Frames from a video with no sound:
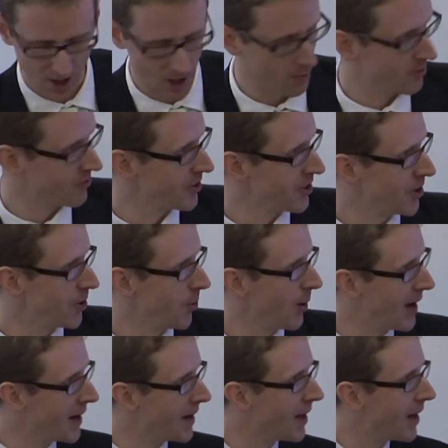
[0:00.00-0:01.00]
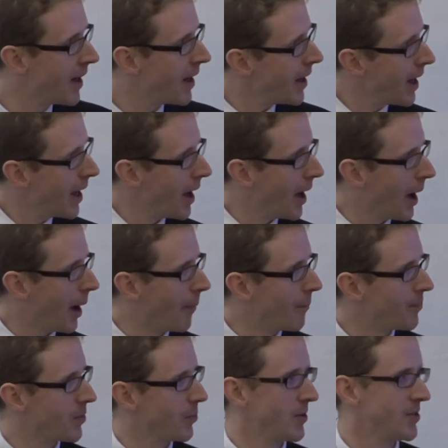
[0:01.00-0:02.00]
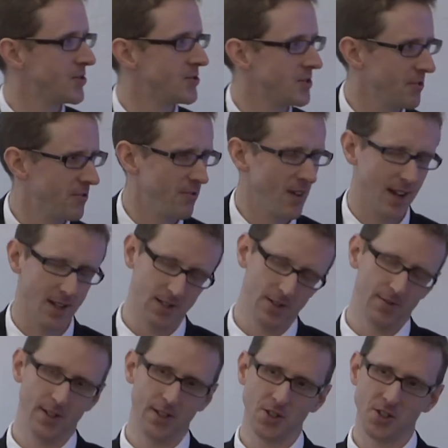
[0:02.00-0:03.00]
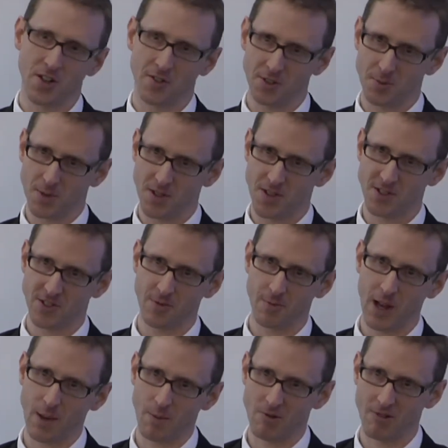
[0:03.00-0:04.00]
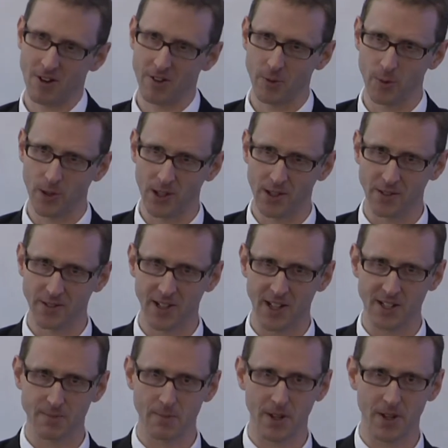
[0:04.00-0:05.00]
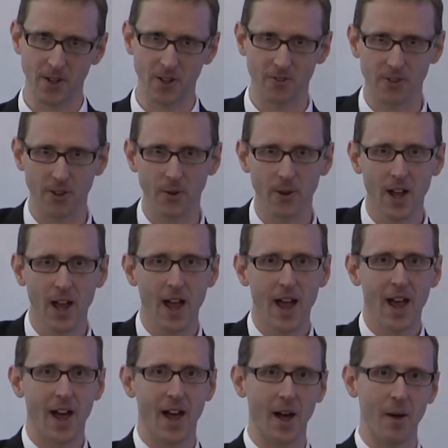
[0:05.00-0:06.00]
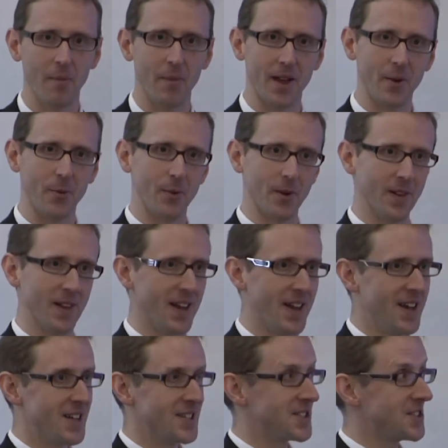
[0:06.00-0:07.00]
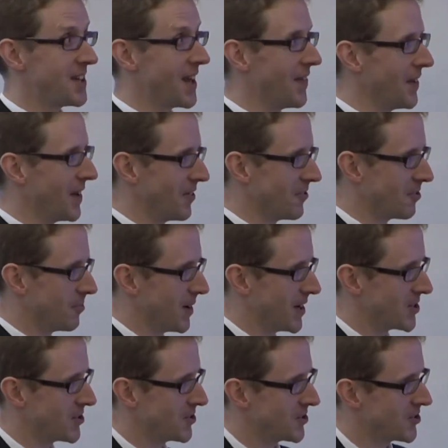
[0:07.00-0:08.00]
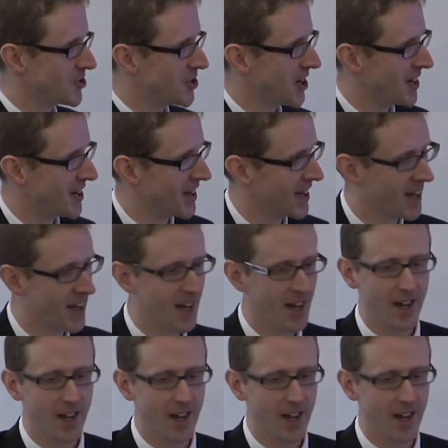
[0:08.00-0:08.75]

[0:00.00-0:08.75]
arm of the UN, which effectively shuffles pieces of paper around the world and takes money off you. It will send the information to China.